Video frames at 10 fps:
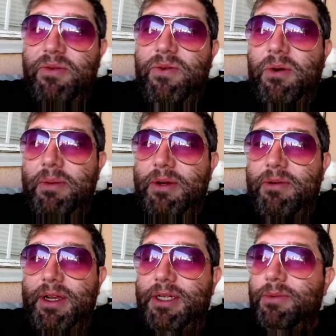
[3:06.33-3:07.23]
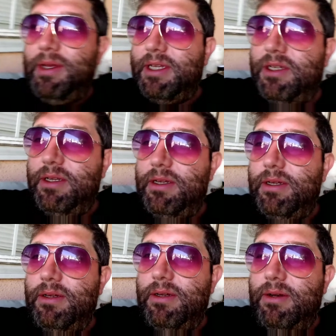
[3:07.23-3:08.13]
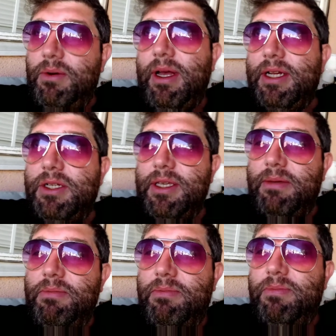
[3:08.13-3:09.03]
Before immigration, we had, well, actually,